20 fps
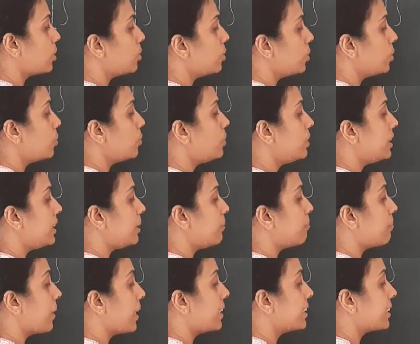to ut
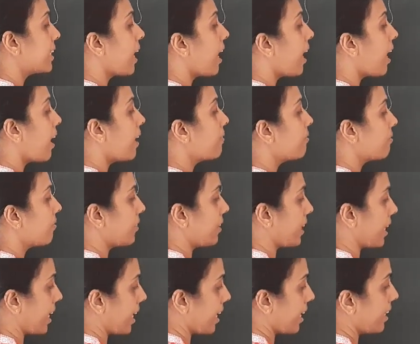plus half
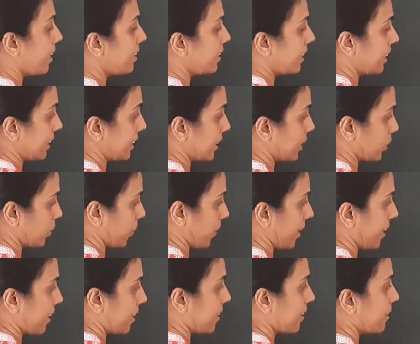a t
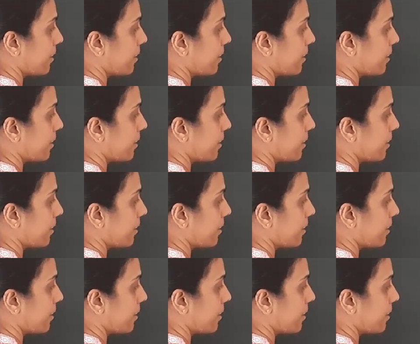square.